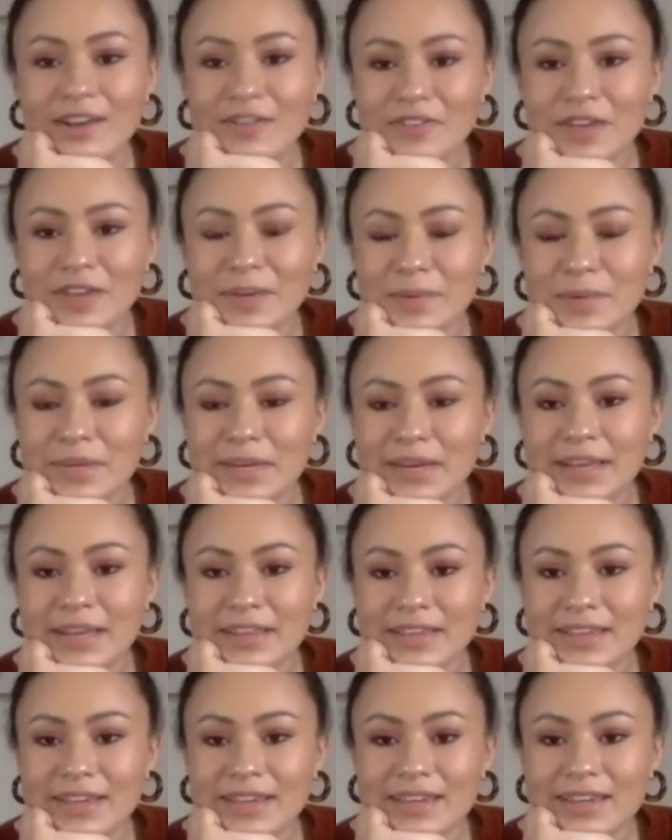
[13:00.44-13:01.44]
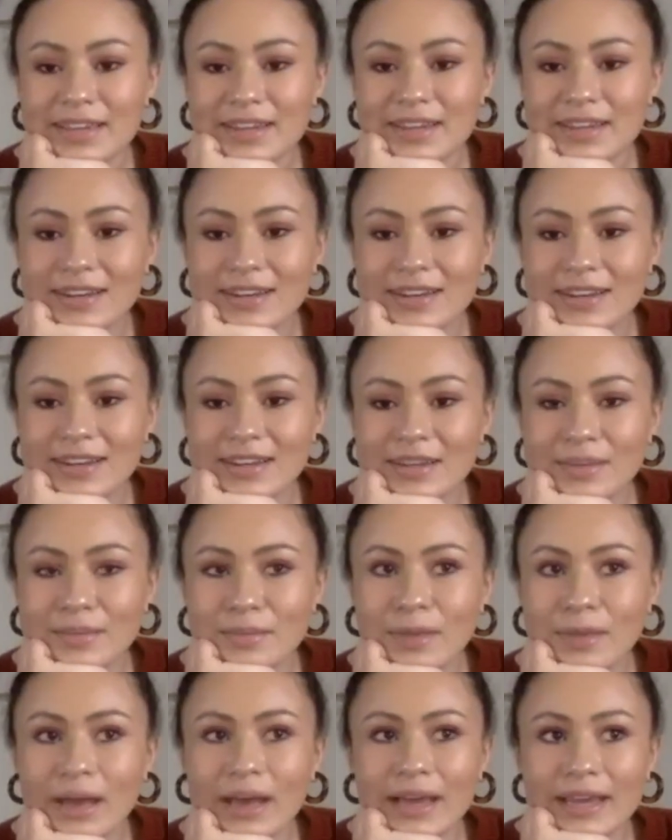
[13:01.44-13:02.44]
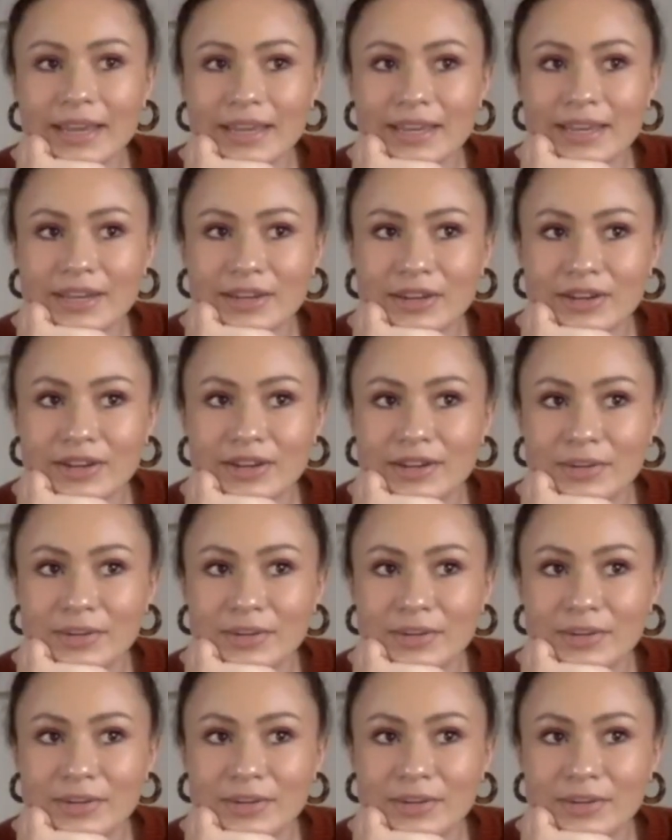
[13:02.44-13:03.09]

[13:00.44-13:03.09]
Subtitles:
I mean, I think in my year,